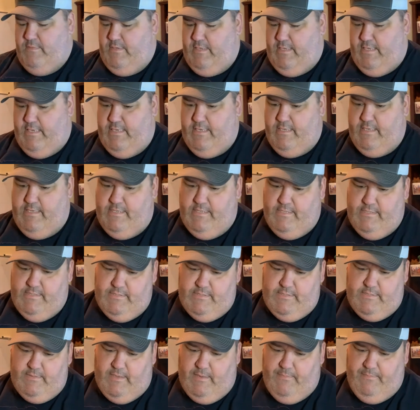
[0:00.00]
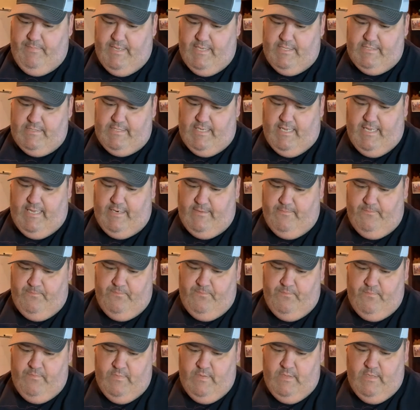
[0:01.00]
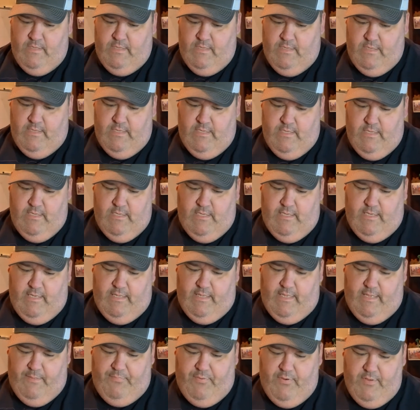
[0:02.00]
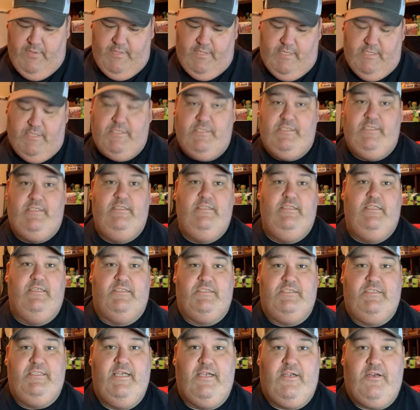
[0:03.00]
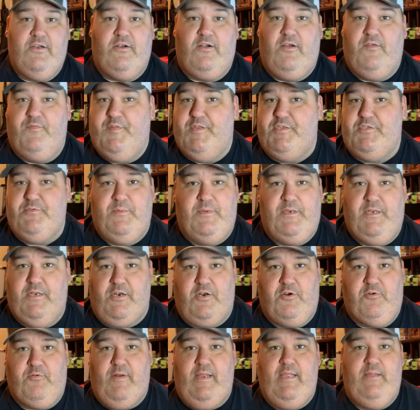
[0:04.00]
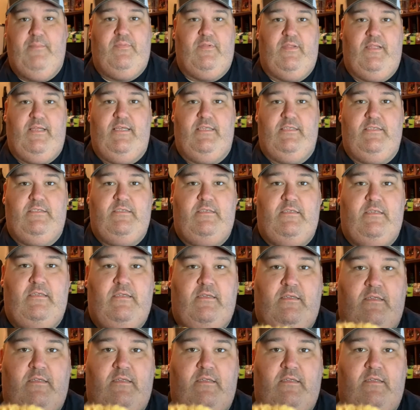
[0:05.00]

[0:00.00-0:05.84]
is my best item, and they put this the sticker on this one in a great place.